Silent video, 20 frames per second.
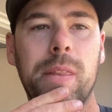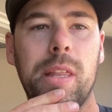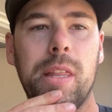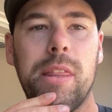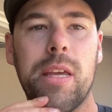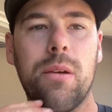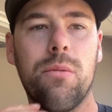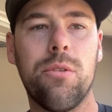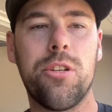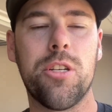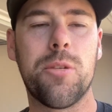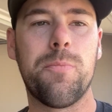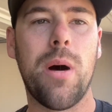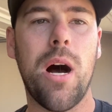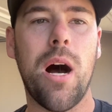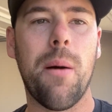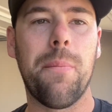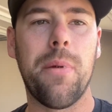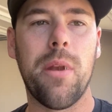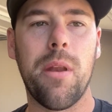the thing was just
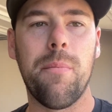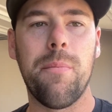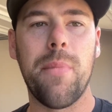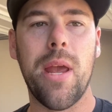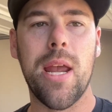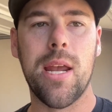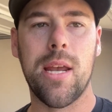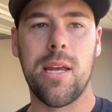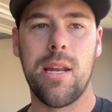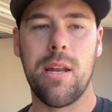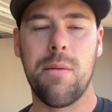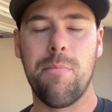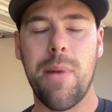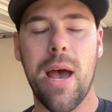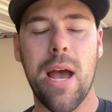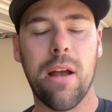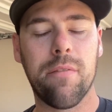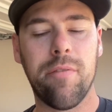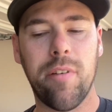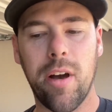popping and banging and
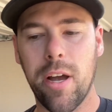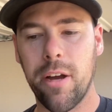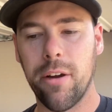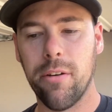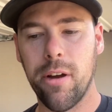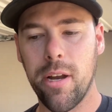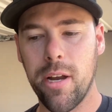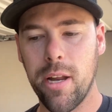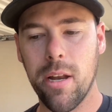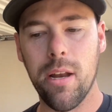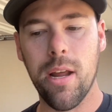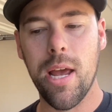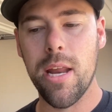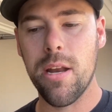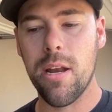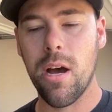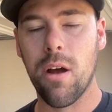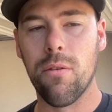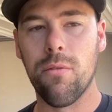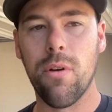backfiring and
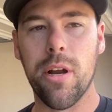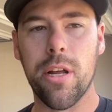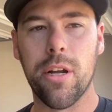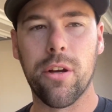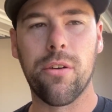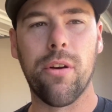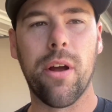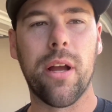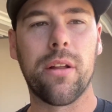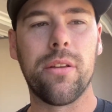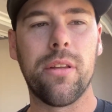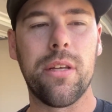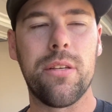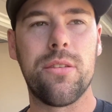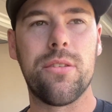not running correctly.